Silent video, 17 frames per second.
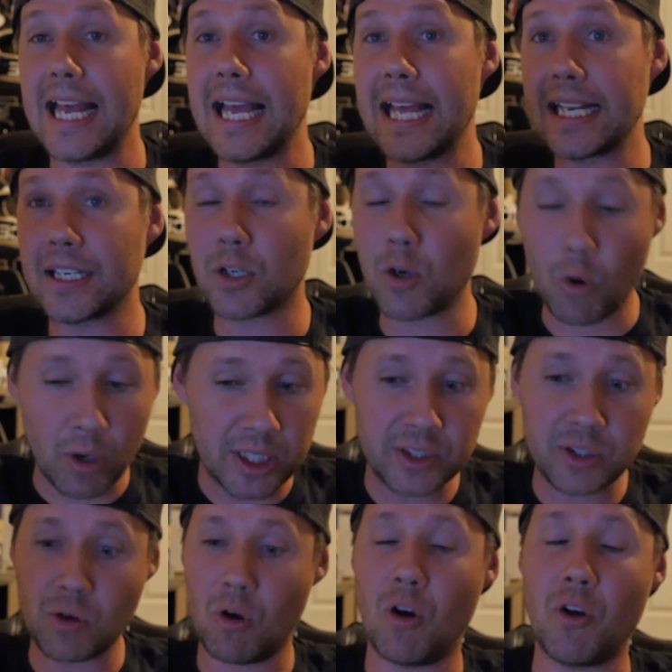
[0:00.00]
and going
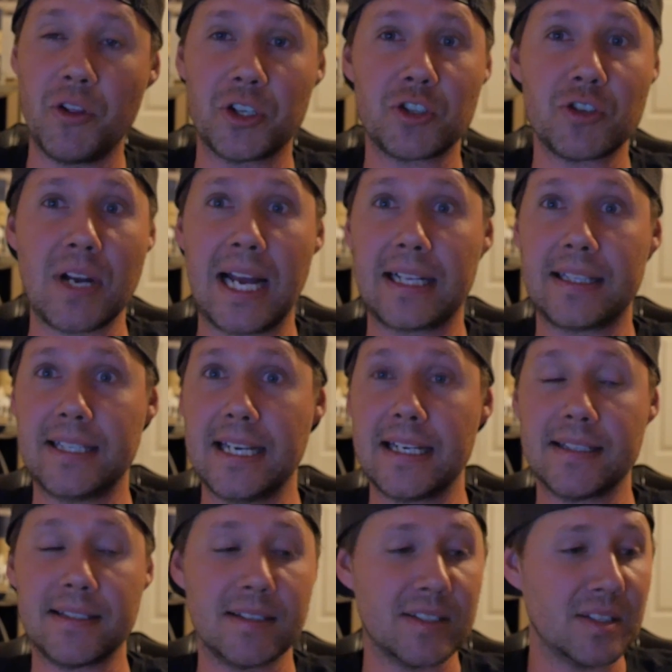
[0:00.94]
to all the track
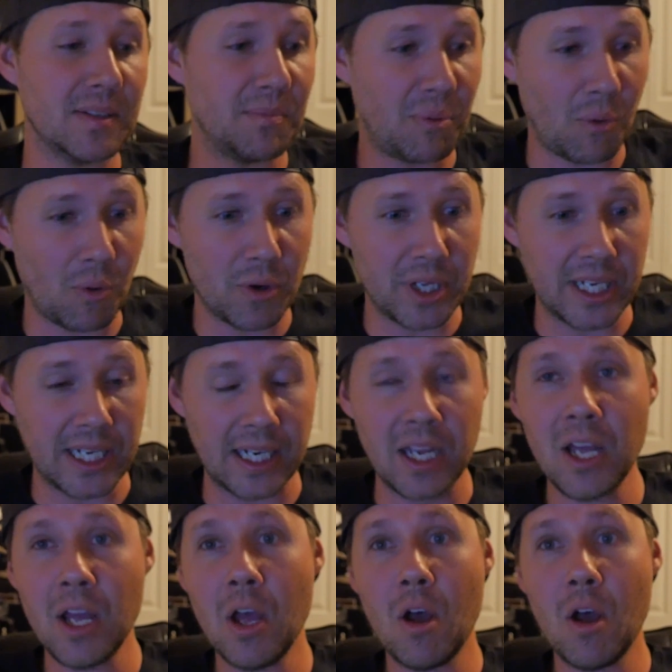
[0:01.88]
days, and supporting